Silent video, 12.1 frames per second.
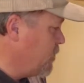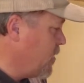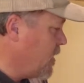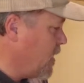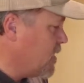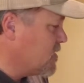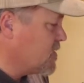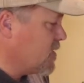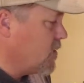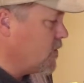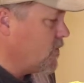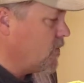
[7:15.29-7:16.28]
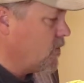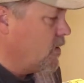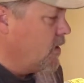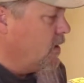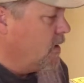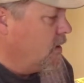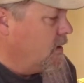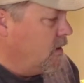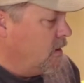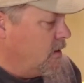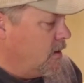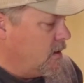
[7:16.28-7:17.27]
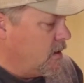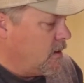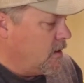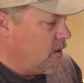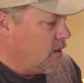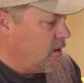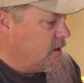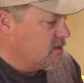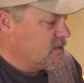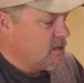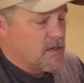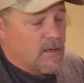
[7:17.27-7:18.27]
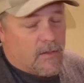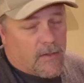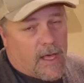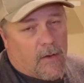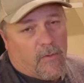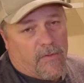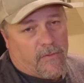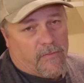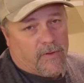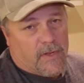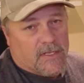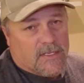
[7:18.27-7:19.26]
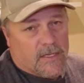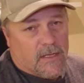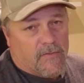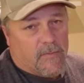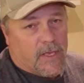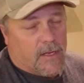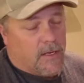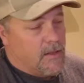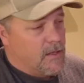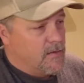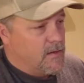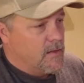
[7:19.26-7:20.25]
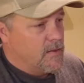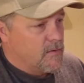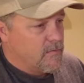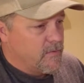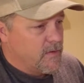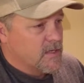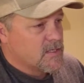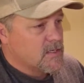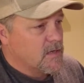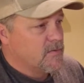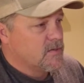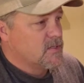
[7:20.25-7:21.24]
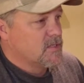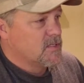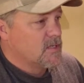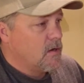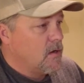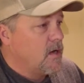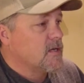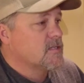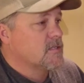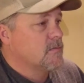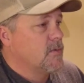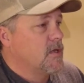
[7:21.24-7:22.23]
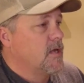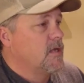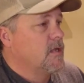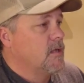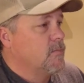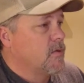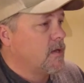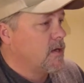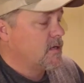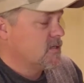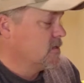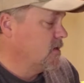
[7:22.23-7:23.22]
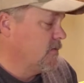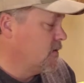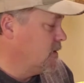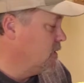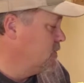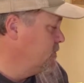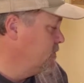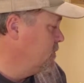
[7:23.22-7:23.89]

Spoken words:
Picasso has done a lot with their finesse stuff, man, and their finesse stuff is just awesome, and I just love it all.